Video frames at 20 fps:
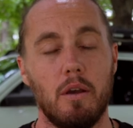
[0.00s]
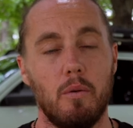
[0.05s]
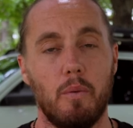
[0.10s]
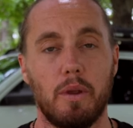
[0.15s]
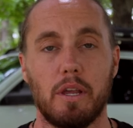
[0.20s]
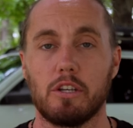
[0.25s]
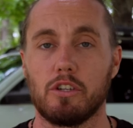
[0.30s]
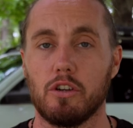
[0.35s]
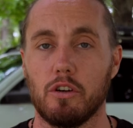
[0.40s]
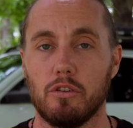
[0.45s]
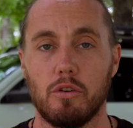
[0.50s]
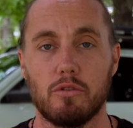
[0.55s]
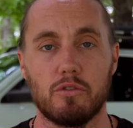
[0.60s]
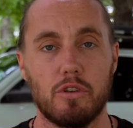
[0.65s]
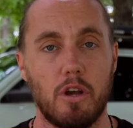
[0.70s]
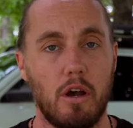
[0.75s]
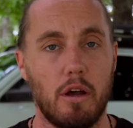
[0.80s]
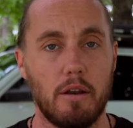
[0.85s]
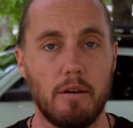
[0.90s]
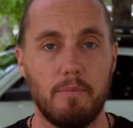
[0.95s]
We can turn those
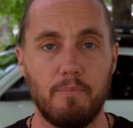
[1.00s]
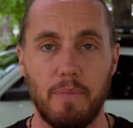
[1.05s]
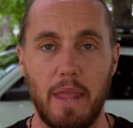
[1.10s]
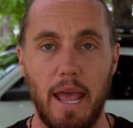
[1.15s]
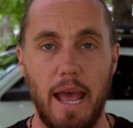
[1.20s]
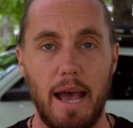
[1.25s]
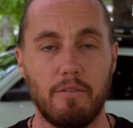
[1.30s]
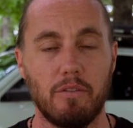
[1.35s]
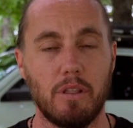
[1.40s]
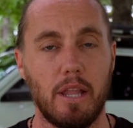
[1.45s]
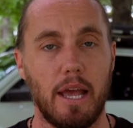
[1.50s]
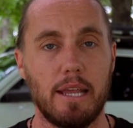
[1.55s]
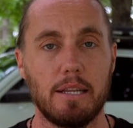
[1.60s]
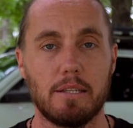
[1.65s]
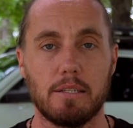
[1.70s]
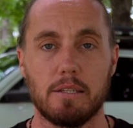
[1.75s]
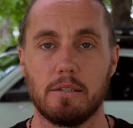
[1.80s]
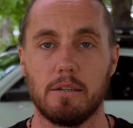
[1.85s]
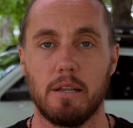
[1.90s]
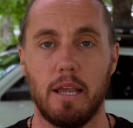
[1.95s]
on, have
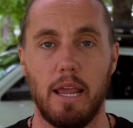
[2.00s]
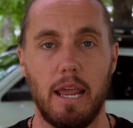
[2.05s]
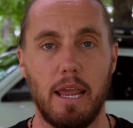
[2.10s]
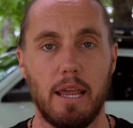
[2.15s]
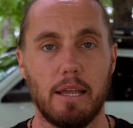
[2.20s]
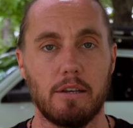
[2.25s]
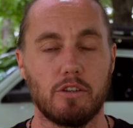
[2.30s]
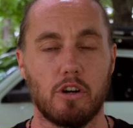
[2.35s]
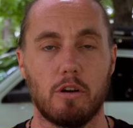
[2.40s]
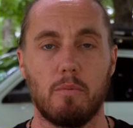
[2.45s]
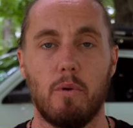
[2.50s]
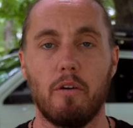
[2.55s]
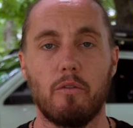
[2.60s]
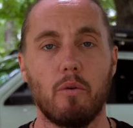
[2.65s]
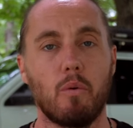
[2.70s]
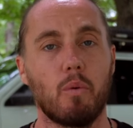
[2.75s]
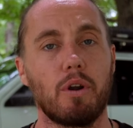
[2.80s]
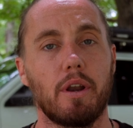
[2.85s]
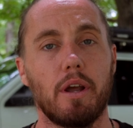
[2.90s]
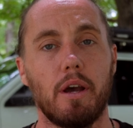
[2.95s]
lights, and turn them off
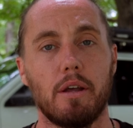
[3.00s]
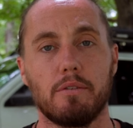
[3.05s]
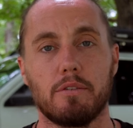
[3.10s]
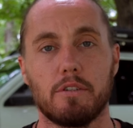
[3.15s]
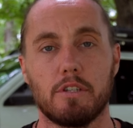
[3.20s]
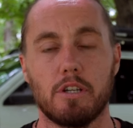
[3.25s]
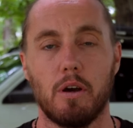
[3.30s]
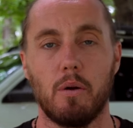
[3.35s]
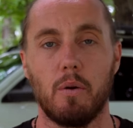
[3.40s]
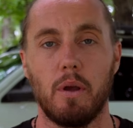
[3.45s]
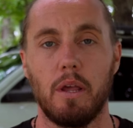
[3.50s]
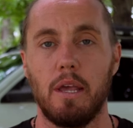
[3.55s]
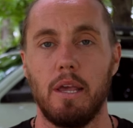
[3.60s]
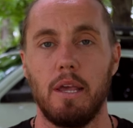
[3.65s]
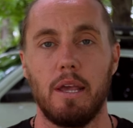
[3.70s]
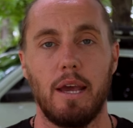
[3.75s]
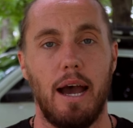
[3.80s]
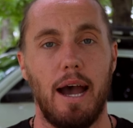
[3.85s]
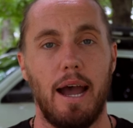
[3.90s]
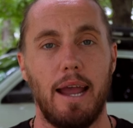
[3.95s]
when we're done. So
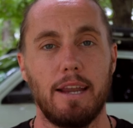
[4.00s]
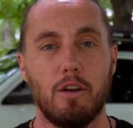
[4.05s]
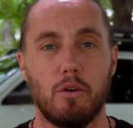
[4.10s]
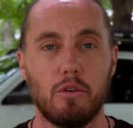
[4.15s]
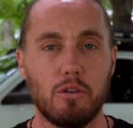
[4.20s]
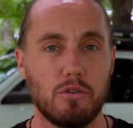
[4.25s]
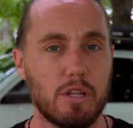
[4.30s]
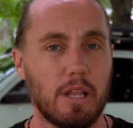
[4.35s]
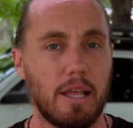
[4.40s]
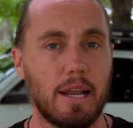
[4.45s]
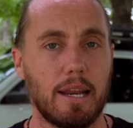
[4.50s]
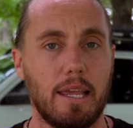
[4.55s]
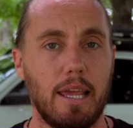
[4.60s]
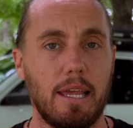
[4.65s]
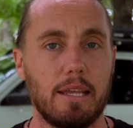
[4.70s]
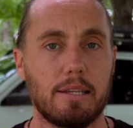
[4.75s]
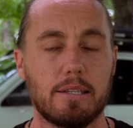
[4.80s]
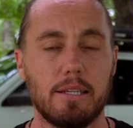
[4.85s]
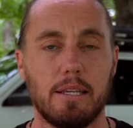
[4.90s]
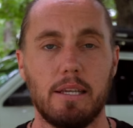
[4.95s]
I don't use a lot of
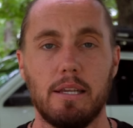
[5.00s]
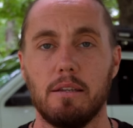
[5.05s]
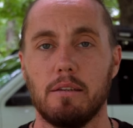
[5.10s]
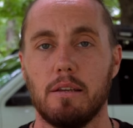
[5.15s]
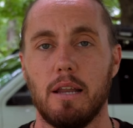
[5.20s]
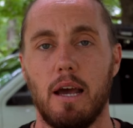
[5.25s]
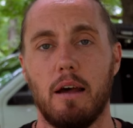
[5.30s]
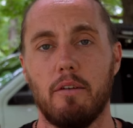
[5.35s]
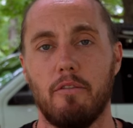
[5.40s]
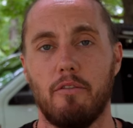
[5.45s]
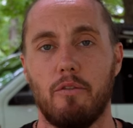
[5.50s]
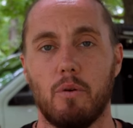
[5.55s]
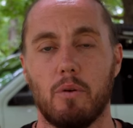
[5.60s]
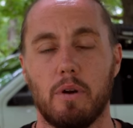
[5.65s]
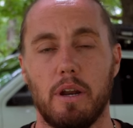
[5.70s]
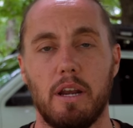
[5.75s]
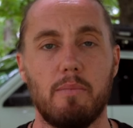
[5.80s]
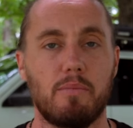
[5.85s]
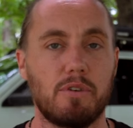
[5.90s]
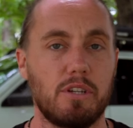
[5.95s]
KC, not
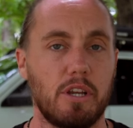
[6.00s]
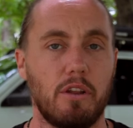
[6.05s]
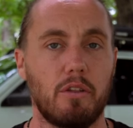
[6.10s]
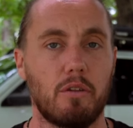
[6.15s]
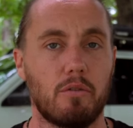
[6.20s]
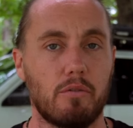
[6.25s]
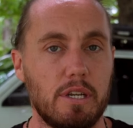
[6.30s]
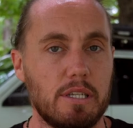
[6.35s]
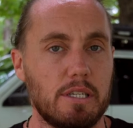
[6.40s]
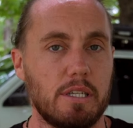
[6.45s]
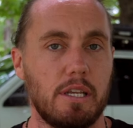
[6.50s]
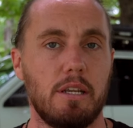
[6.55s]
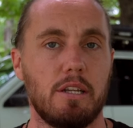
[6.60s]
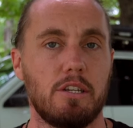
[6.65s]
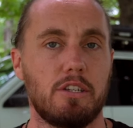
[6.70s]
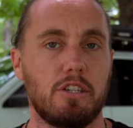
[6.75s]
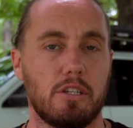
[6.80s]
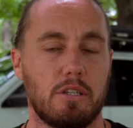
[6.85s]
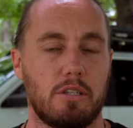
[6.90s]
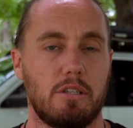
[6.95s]
for any particular reason.
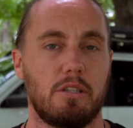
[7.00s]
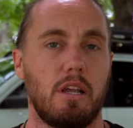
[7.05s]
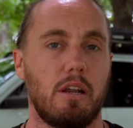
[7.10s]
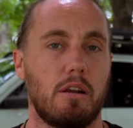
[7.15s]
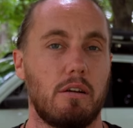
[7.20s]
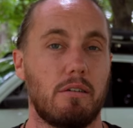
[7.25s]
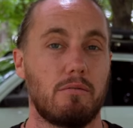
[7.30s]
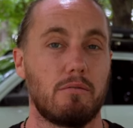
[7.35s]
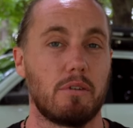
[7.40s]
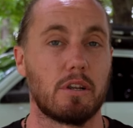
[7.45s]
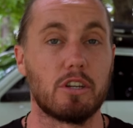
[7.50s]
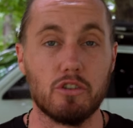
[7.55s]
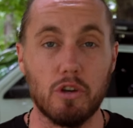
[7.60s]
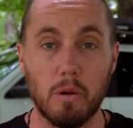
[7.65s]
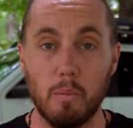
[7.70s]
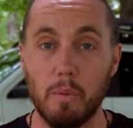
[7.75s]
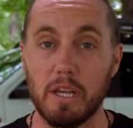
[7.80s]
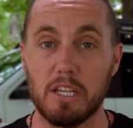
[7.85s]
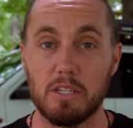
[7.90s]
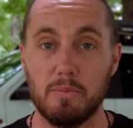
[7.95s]
It's just they're
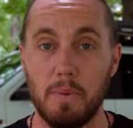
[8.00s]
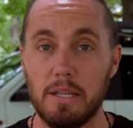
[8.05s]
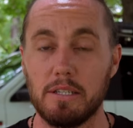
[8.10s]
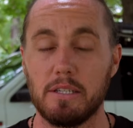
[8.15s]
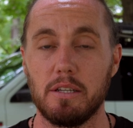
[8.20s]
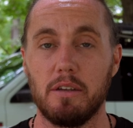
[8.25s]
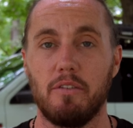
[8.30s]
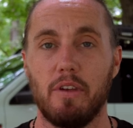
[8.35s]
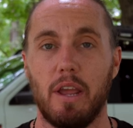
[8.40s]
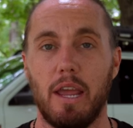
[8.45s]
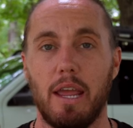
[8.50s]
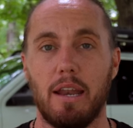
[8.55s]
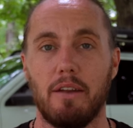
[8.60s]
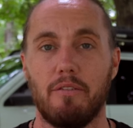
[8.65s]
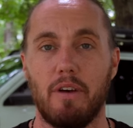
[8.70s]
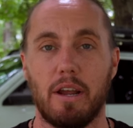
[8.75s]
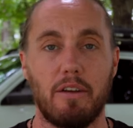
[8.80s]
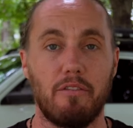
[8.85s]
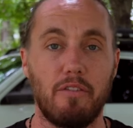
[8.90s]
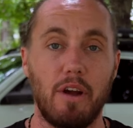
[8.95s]
extremely expensive, and
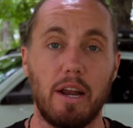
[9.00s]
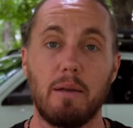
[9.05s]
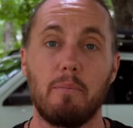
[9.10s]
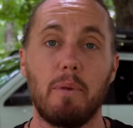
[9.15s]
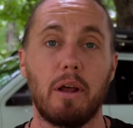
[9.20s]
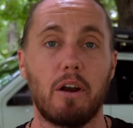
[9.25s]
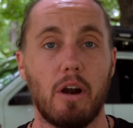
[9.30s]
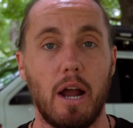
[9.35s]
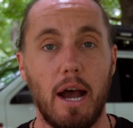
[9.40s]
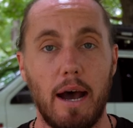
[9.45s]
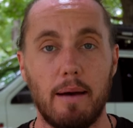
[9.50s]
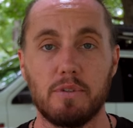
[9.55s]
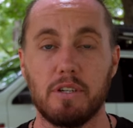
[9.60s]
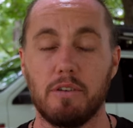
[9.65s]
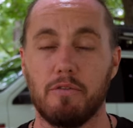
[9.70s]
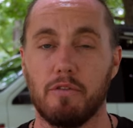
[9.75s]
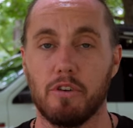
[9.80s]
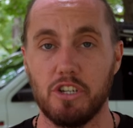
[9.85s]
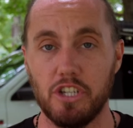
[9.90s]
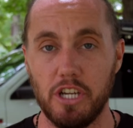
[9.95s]
if I could find a better
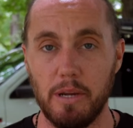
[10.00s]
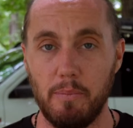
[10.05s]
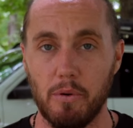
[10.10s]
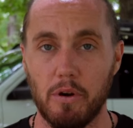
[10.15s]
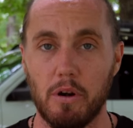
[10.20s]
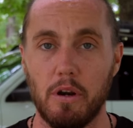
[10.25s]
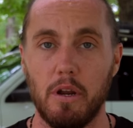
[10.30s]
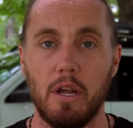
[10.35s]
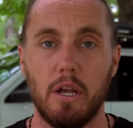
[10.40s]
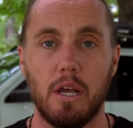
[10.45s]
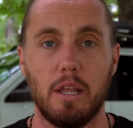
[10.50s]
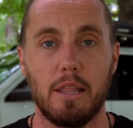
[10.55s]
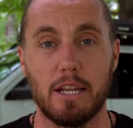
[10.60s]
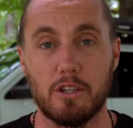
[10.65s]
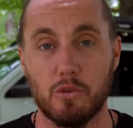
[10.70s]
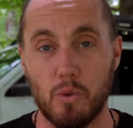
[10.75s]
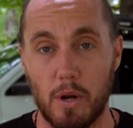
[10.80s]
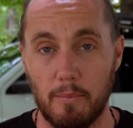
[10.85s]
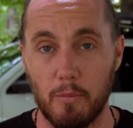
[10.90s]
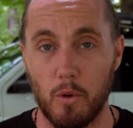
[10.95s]
option for cheaper,
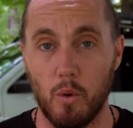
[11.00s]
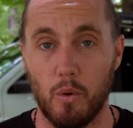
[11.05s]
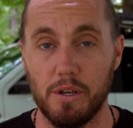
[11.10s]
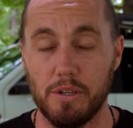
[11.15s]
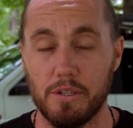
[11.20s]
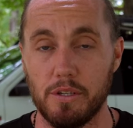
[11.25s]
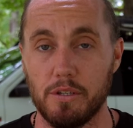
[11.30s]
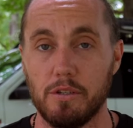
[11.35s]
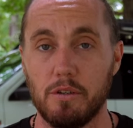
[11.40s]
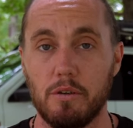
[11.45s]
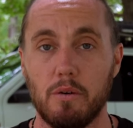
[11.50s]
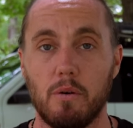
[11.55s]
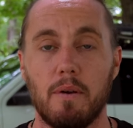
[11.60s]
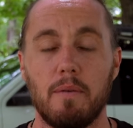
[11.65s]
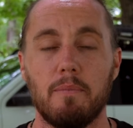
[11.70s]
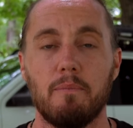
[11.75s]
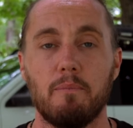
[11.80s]
that's what I'm going to do.